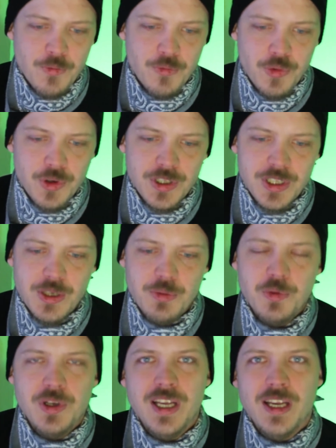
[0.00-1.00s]
Really,
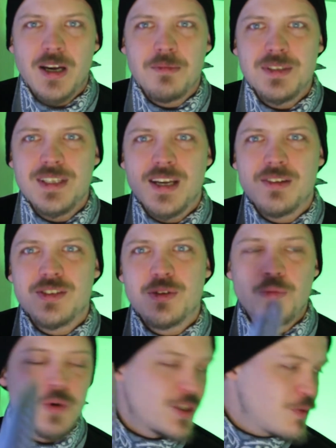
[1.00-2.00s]
when it comes down
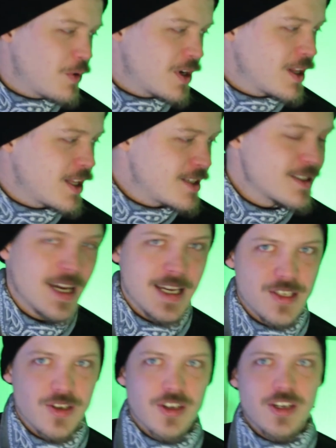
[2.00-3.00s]
to which one of these
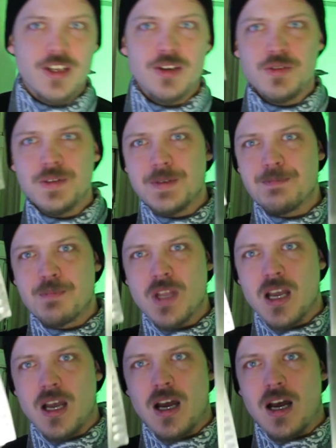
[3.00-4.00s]
guys you're going to use,
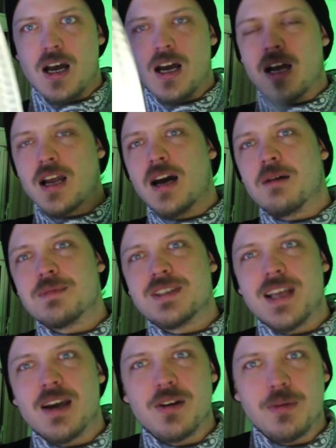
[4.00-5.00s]
uh, comes
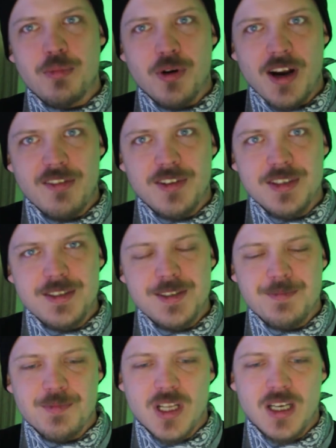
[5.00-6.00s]
down to preference.
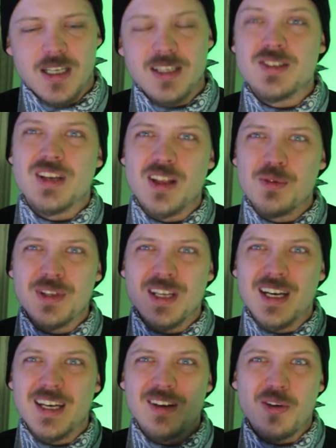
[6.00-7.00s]
Uh, there's another one
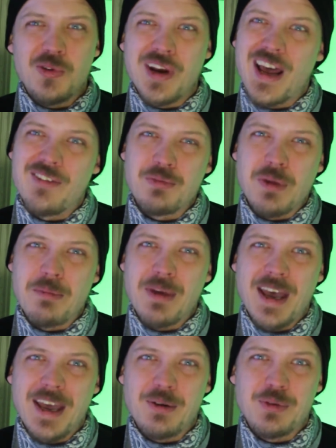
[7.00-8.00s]
that I didn't have in my
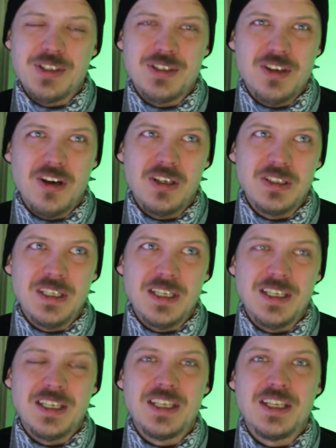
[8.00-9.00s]
bag, which is called
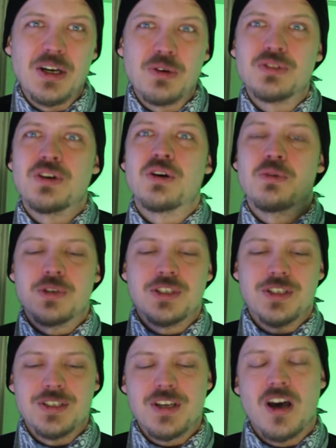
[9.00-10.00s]
a Giotto,
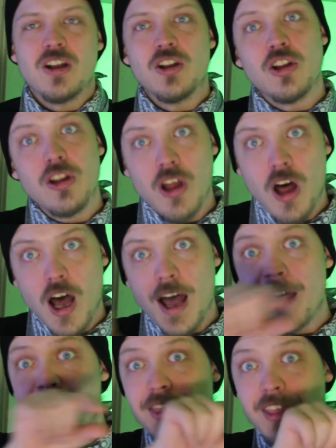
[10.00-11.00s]
which is a
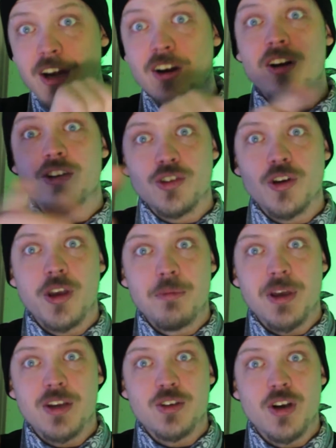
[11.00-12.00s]
lot thinner. I'll show you a
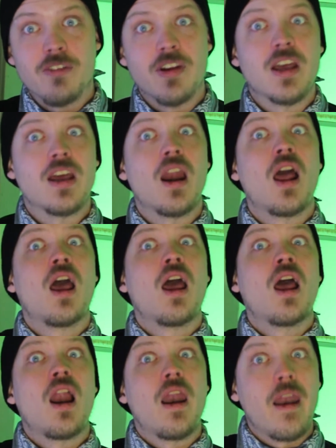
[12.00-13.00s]
picture of it
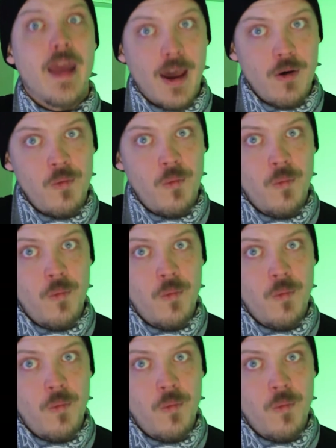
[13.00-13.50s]
now.